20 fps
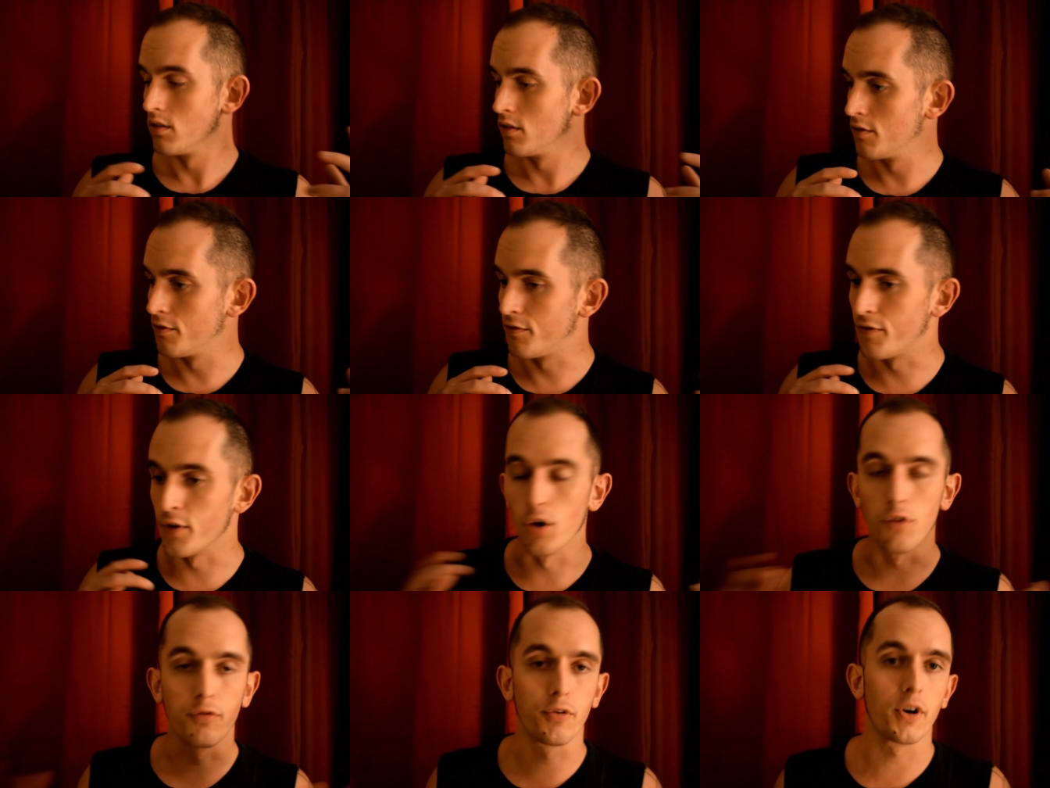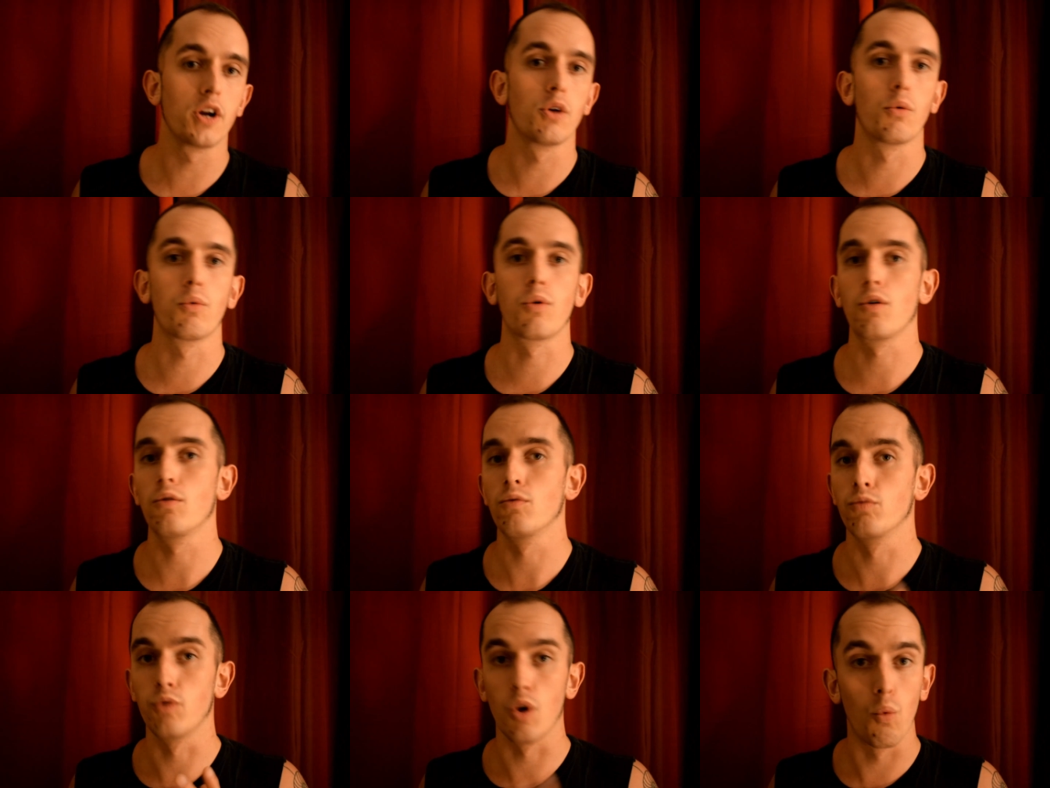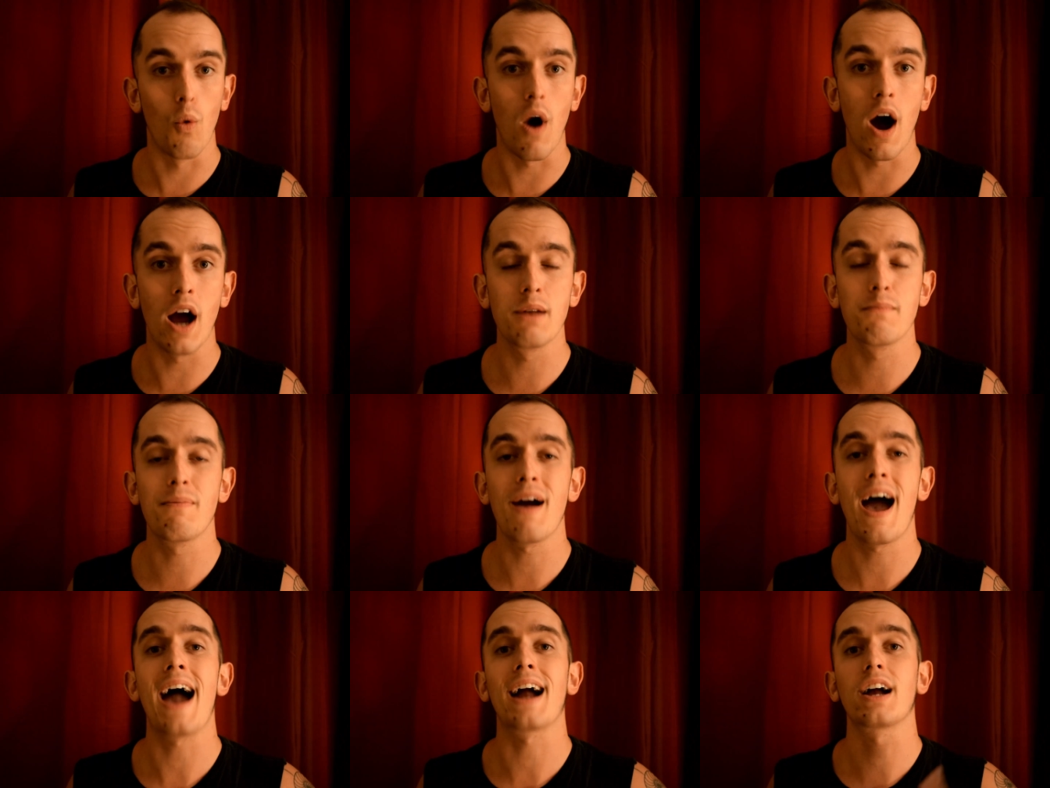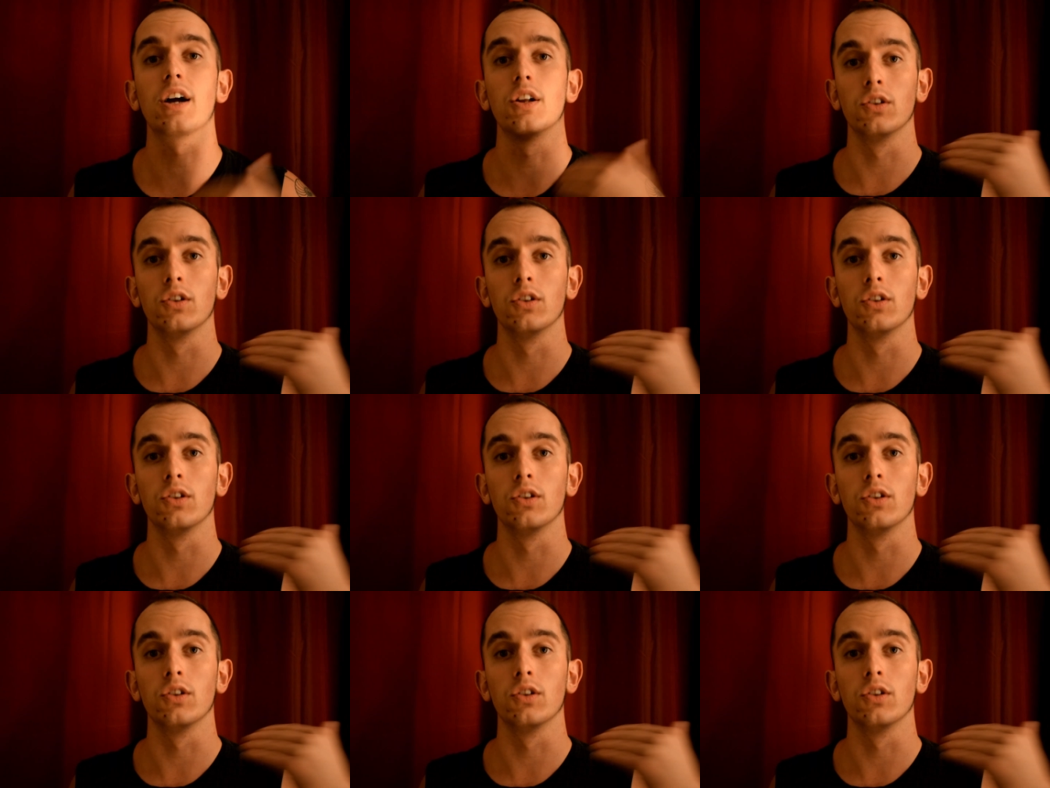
feel free to rewind back,